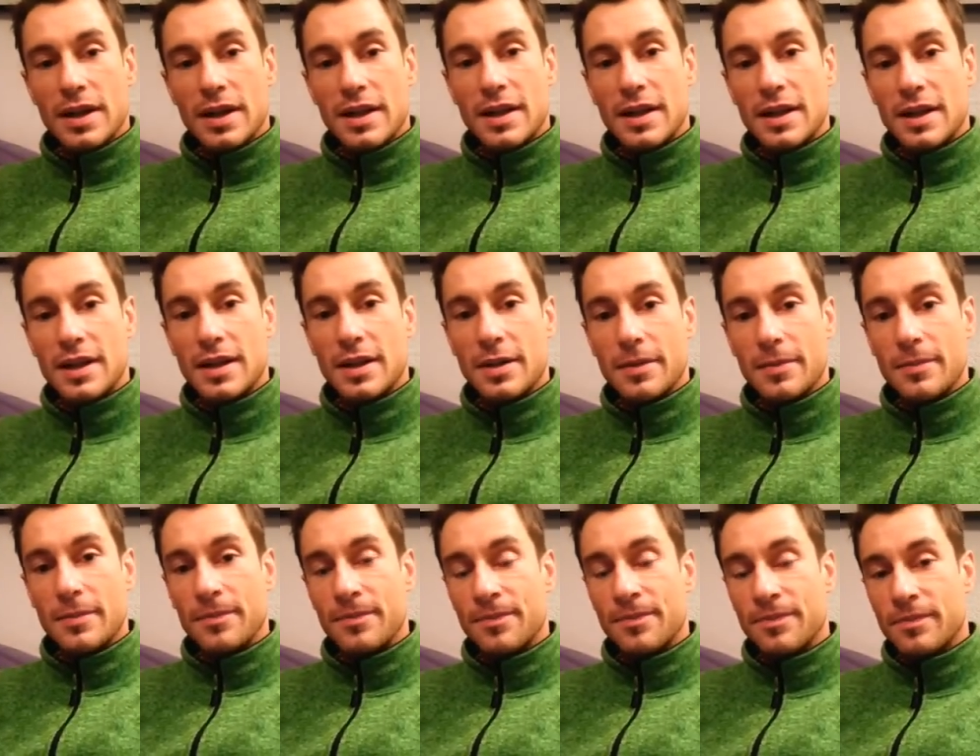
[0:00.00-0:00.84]

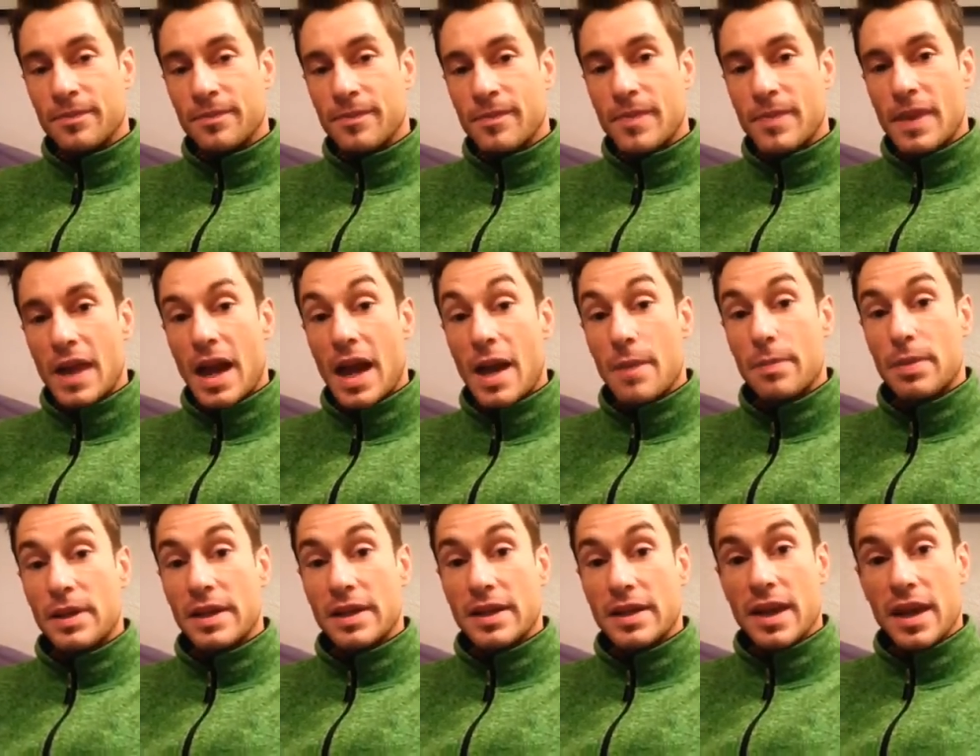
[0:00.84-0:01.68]
um,
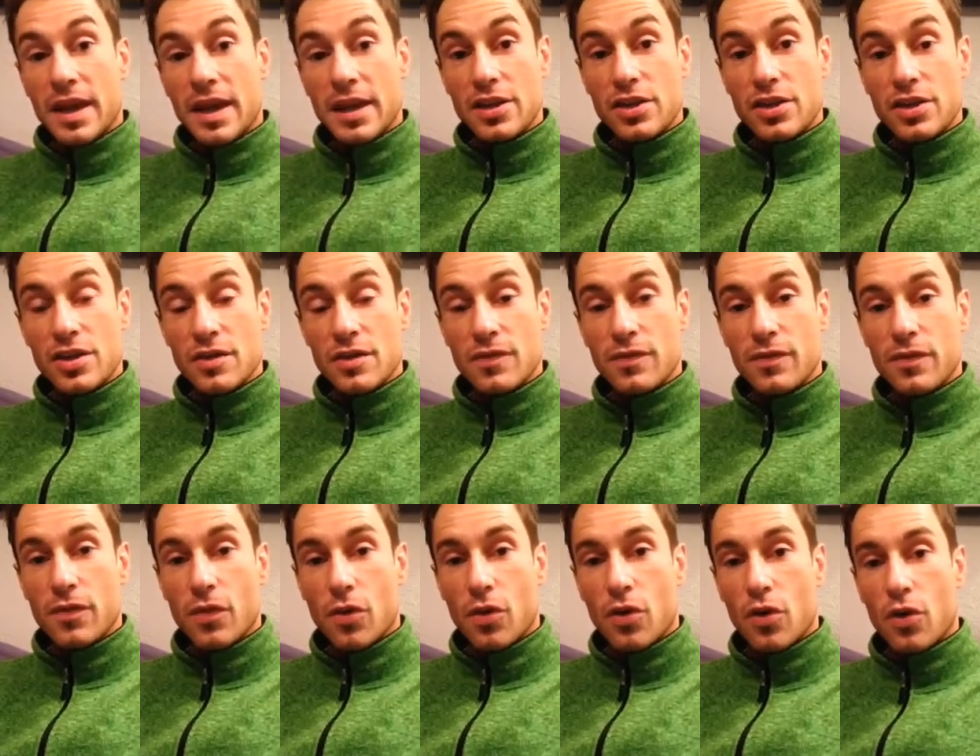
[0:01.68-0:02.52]
application
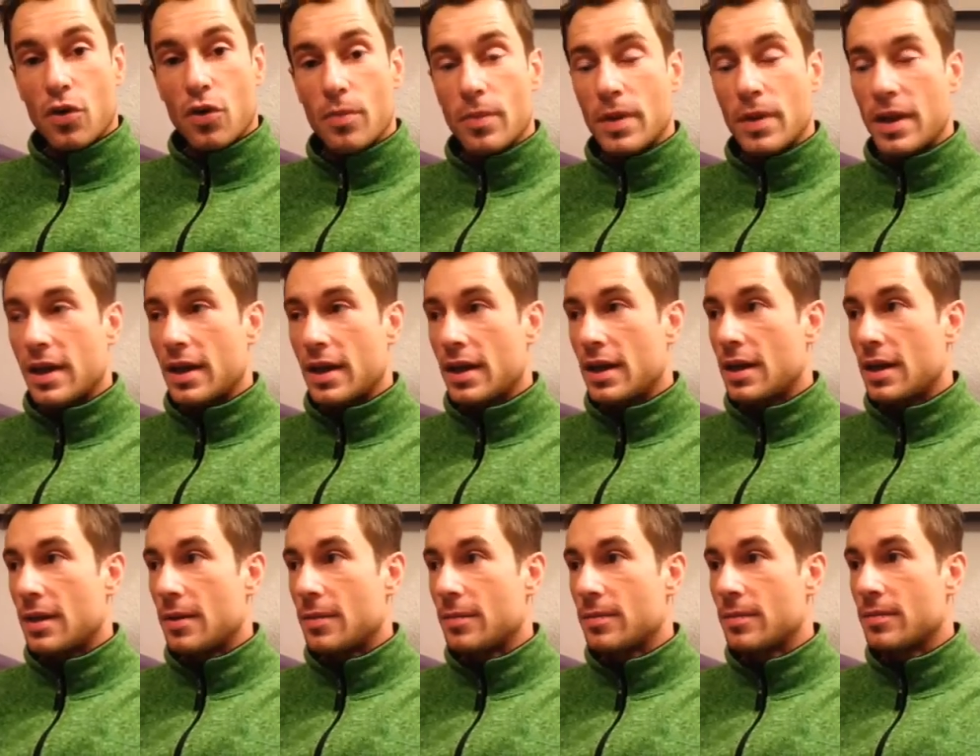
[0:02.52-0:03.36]
form
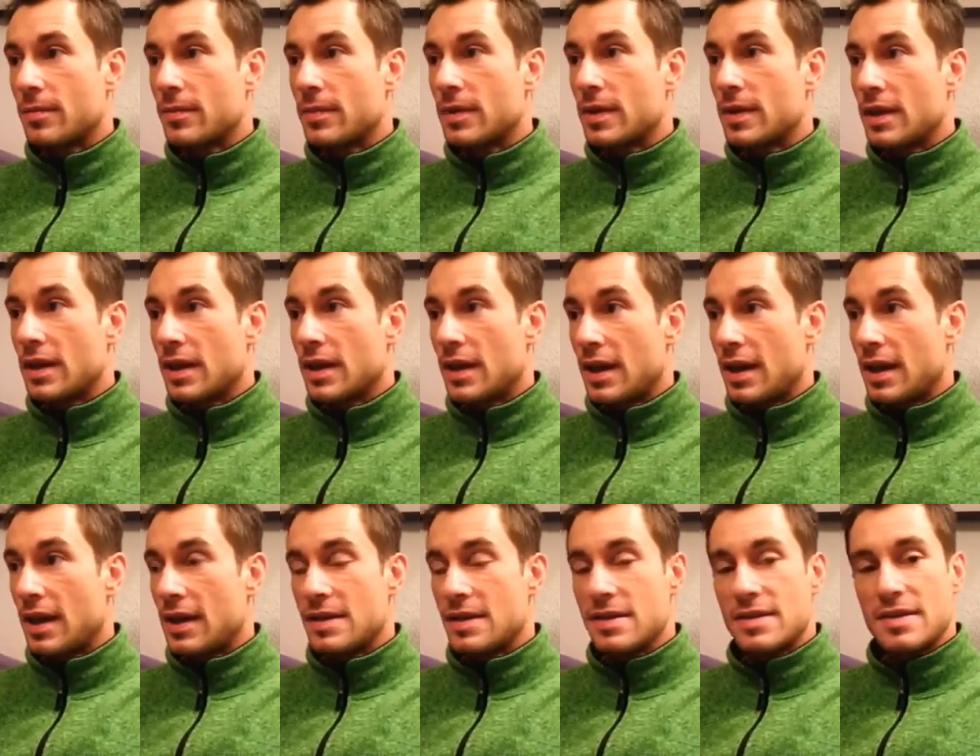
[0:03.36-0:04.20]
um,
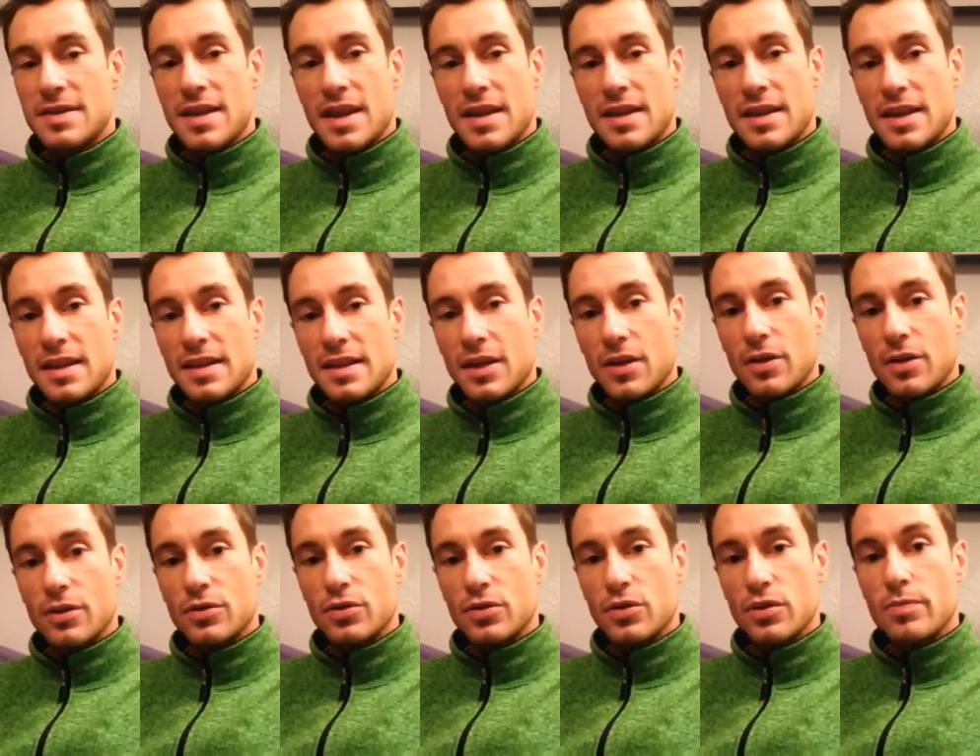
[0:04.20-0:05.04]
and send that
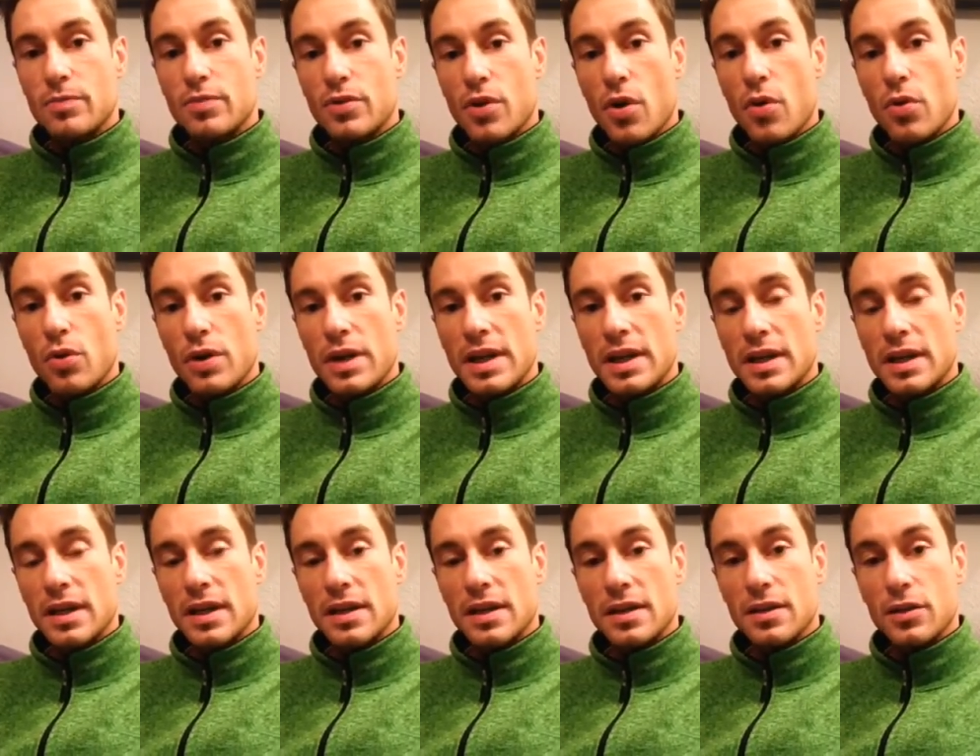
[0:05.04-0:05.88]
out to the pro
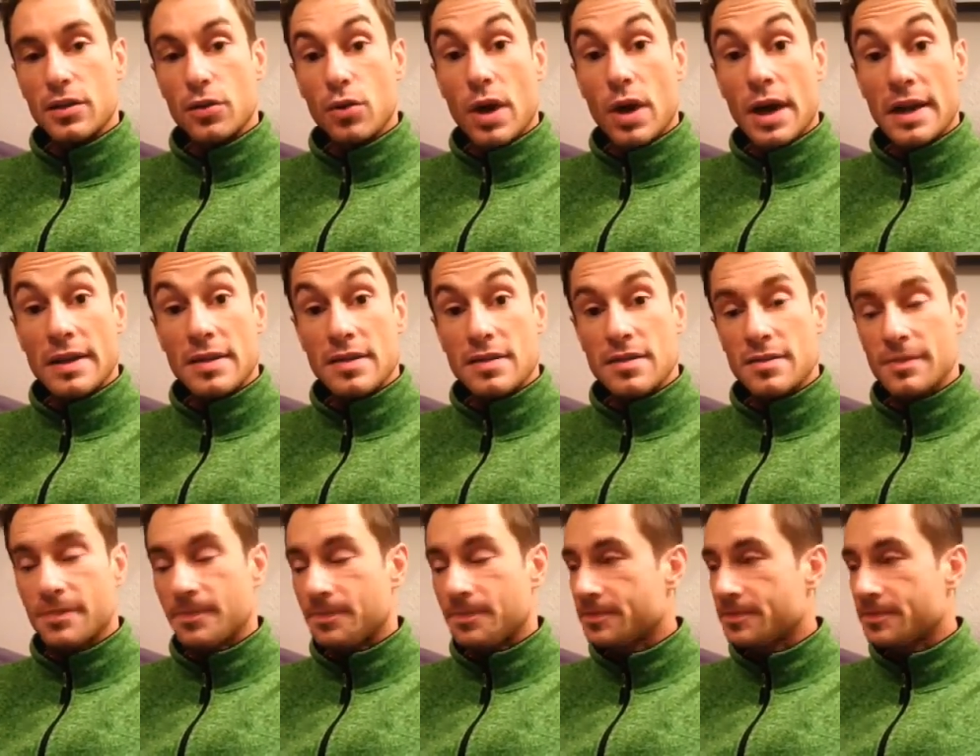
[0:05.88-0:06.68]
league in the US.